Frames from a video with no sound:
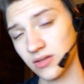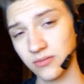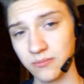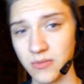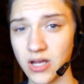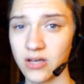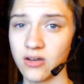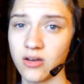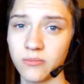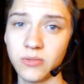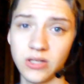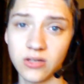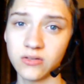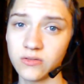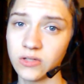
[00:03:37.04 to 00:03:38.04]
Might not
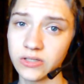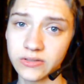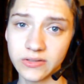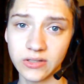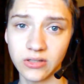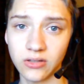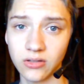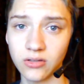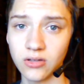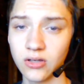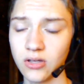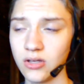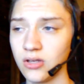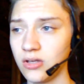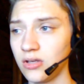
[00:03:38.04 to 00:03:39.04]
be interesting,
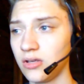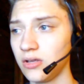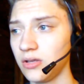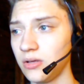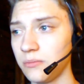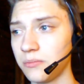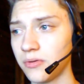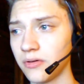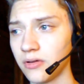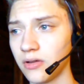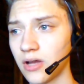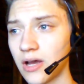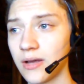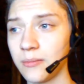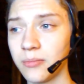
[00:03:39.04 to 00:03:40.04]

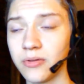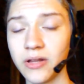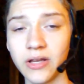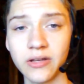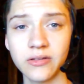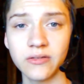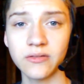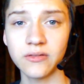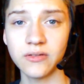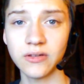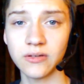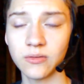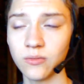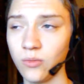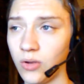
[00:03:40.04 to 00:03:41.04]
but I plan
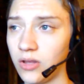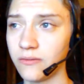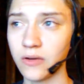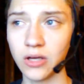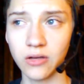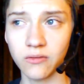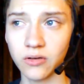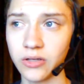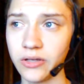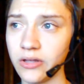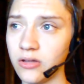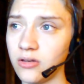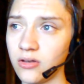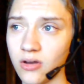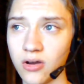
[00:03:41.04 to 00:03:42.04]
to, if I ever
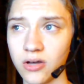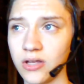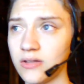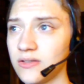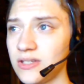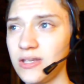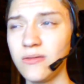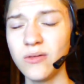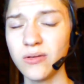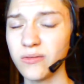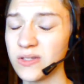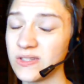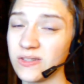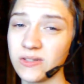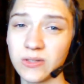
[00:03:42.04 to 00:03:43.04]
get an audience, even if
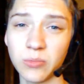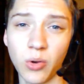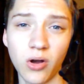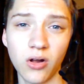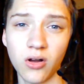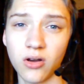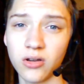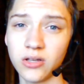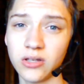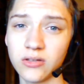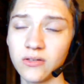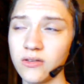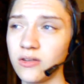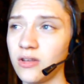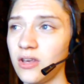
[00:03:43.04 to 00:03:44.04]
it's a small
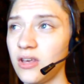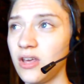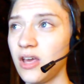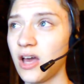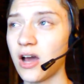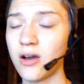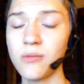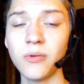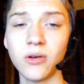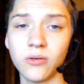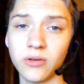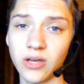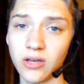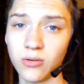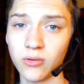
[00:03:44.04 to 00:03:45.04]
audience, I'll be
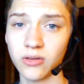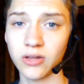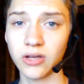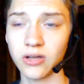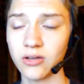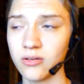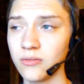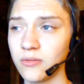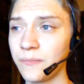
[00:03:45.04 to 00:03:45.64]
okay with that